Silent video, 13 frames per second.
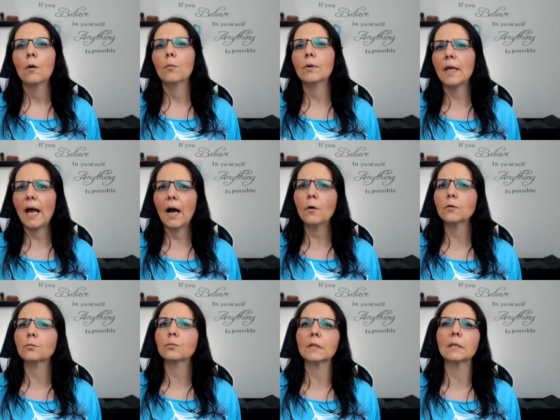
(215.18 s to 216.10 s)

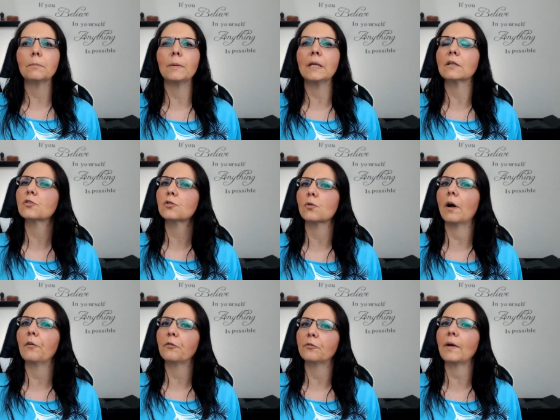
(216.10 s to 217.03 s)
without really being so
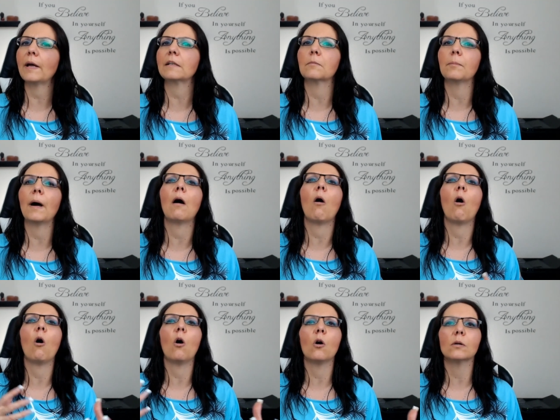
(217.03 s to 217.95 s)
affected by
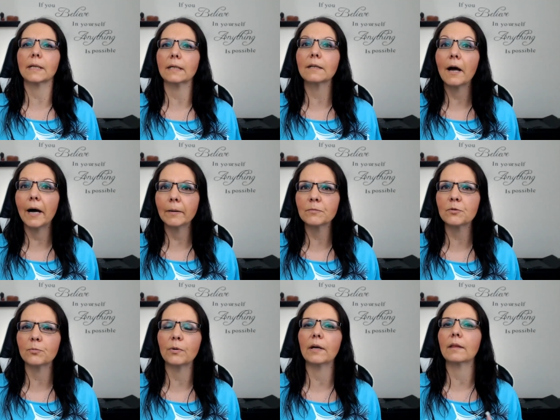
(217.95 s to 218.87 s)
all that
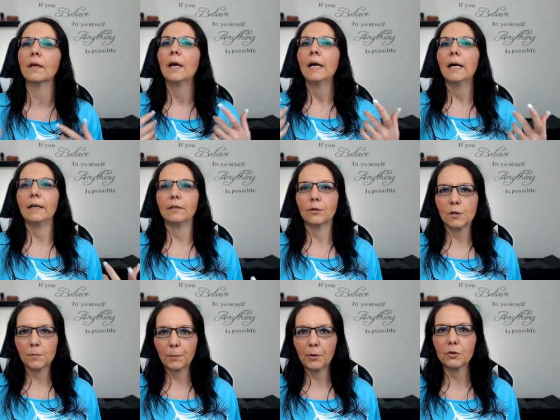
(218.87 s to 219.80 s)
comes with your
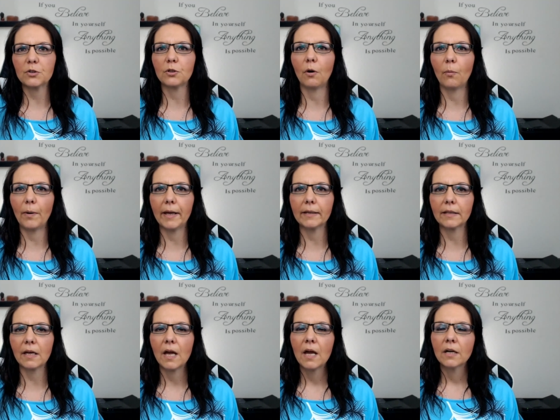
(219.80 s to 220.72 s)
spiritual
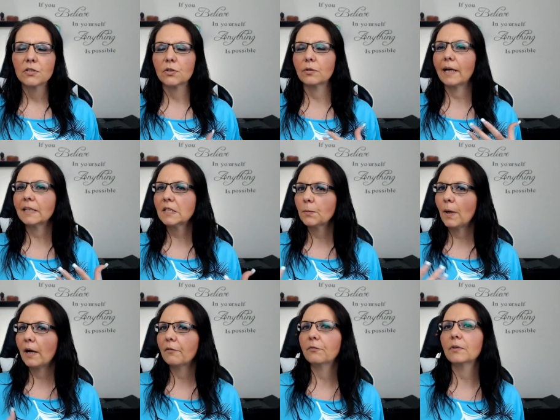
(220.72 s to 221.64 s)
awakening. So that's
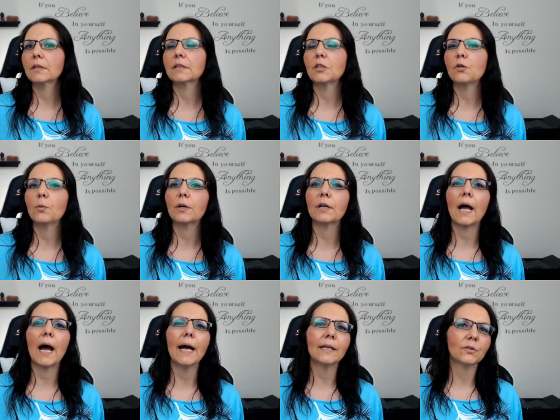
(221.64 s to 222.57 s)
why I feel you were
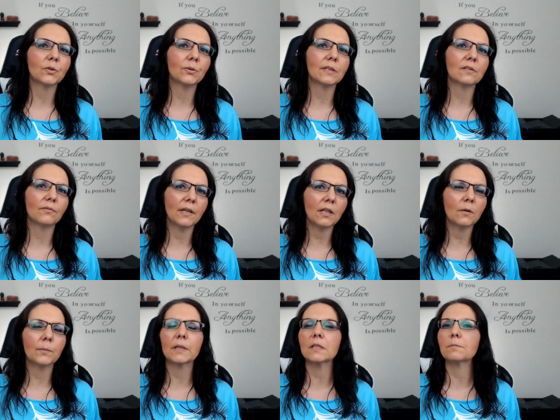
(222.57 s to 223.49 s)
guided to this video
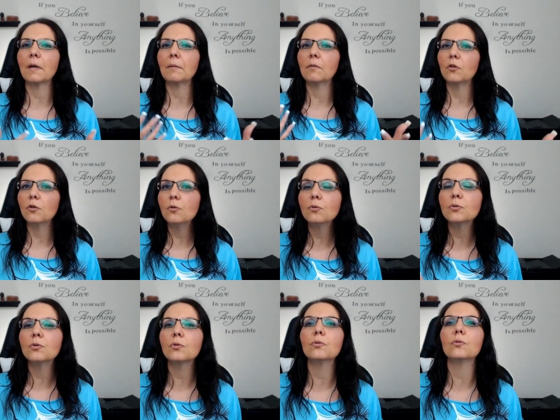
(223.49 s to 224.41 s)
because maybe you
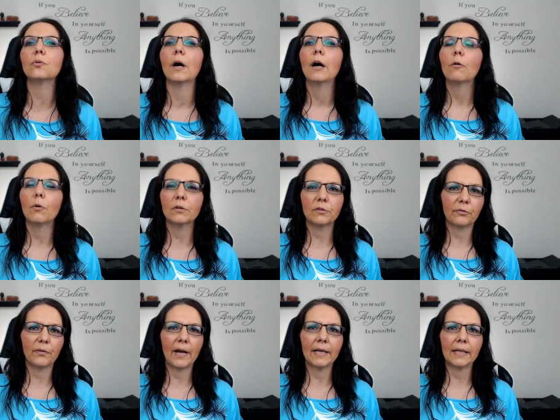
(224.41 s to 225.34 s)
do want to
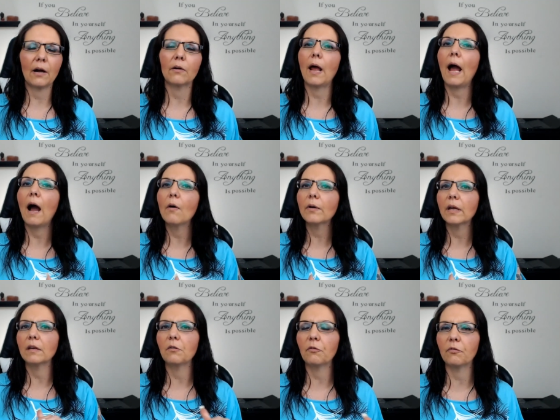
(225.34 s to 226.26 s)
find out how
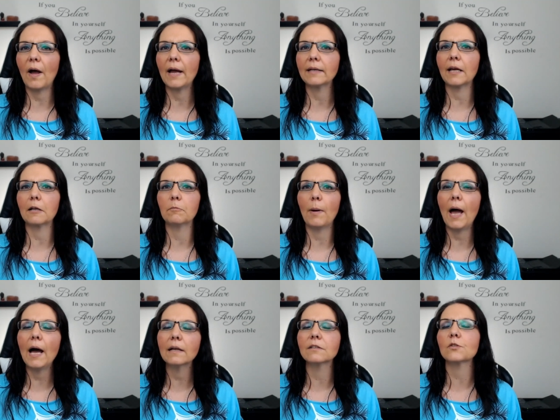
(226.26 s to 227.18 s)
can you find that
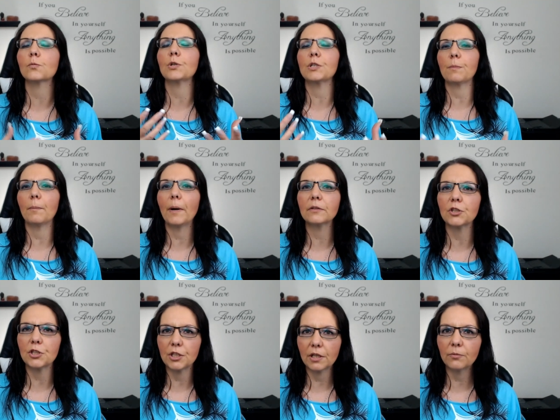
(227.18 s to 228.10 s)
balance, which I'm about to
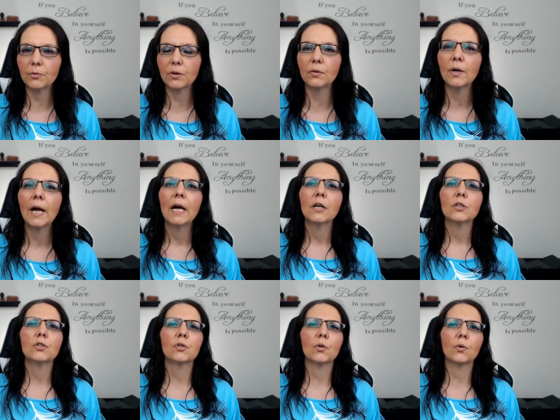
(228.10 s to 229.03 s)
share with you,
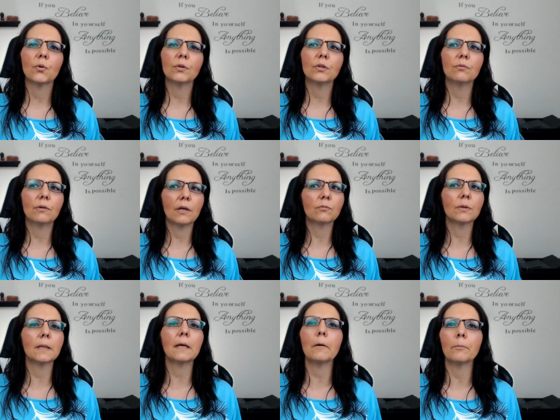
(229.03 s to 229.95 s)
so you can
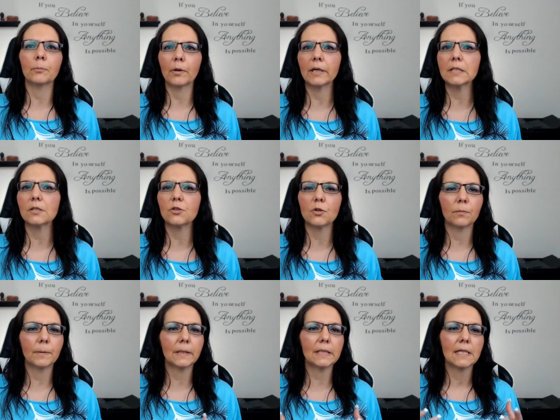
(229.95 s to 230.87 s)
really embrace this
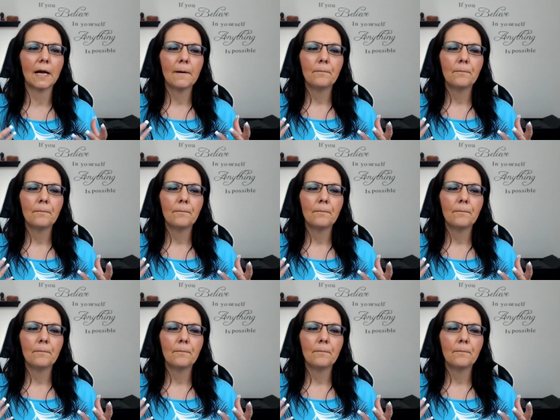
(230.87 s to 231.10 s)
journey because